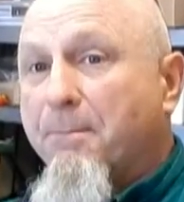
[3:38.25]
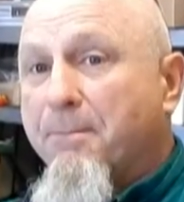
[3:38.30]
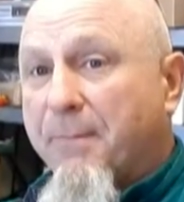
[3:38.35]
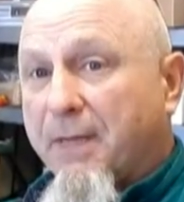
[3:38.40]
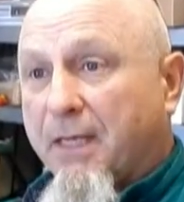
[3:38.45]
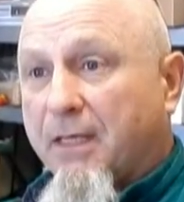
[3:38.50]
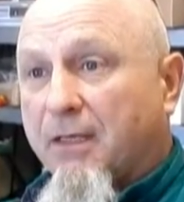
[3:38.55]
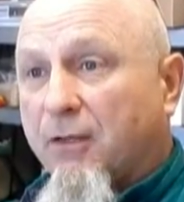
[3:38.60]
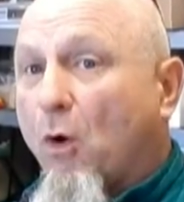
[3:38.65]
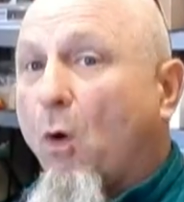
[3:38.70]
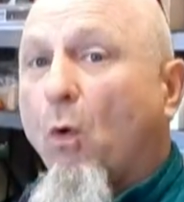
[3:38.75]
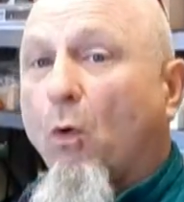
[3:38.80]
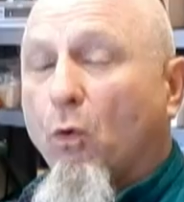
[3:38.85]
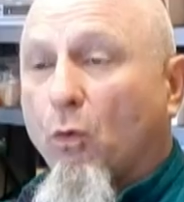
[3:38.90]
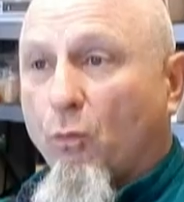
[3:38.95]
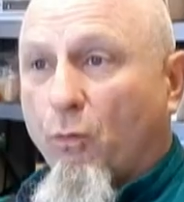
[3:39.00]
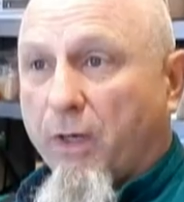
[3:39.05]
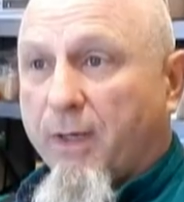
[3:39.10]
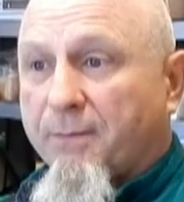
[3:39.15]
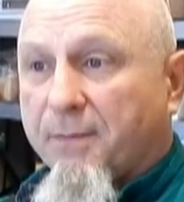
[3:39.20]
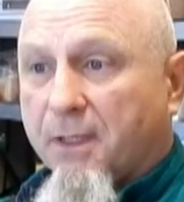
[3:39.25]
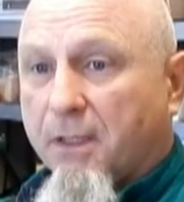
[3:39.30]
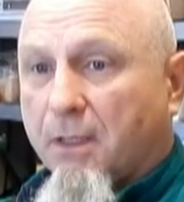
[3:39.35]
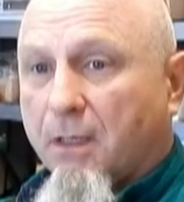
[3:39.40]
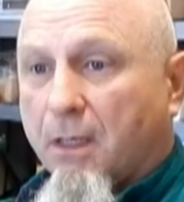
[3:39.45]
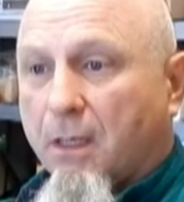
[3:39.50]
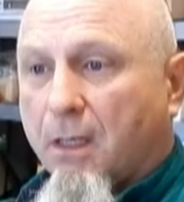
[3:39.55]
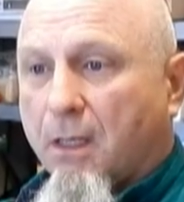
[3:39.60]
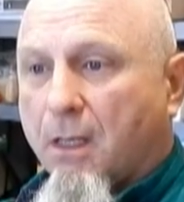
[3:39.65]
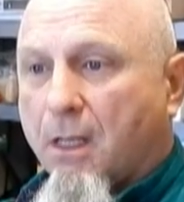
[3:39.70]
men or women,
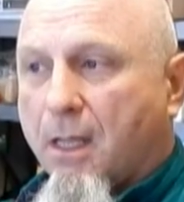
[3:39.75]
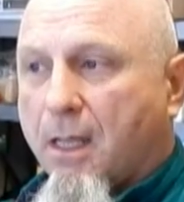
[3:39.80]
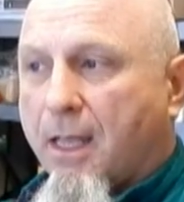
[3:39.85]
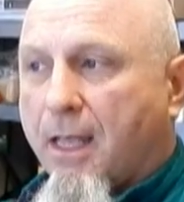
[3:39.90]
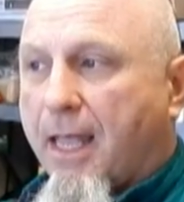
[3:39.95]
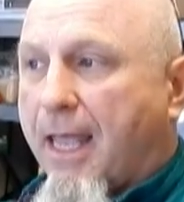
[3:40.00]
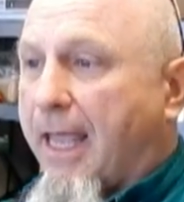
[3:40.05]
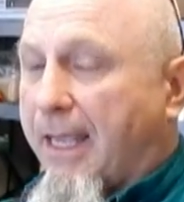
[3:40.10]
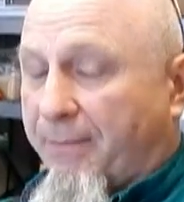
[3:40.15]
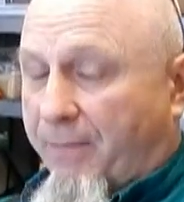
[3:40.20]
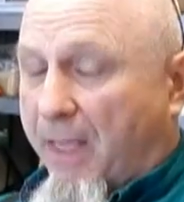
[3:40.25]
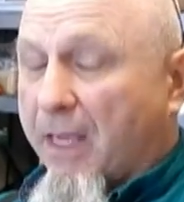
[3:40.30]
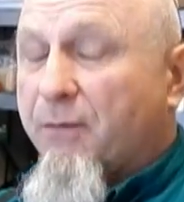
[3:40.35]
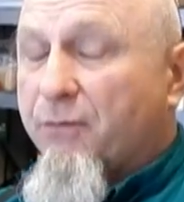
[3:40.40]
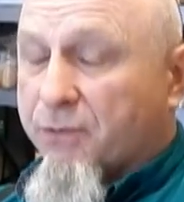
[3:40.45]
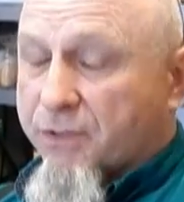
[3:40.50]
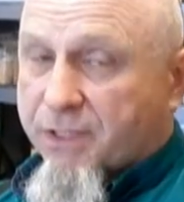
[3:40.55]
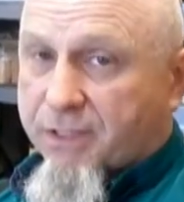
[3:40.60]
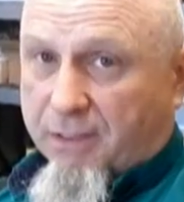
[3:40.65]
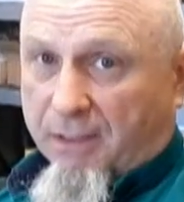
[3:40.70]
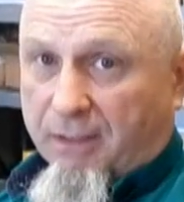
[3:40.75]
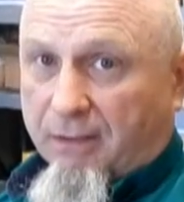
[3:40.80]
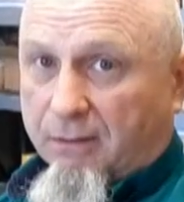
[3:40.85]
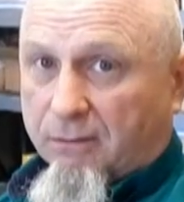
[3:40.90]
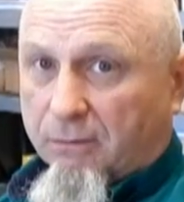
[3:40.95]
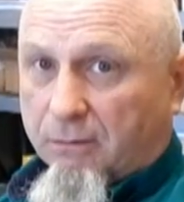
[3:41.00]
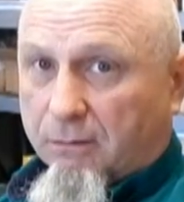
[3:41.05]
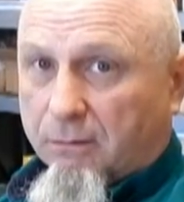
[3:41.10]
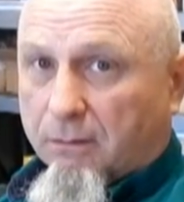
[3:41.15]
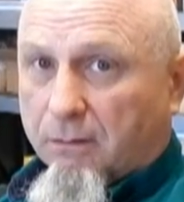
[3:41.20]
and they were
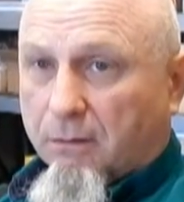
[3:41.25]
single.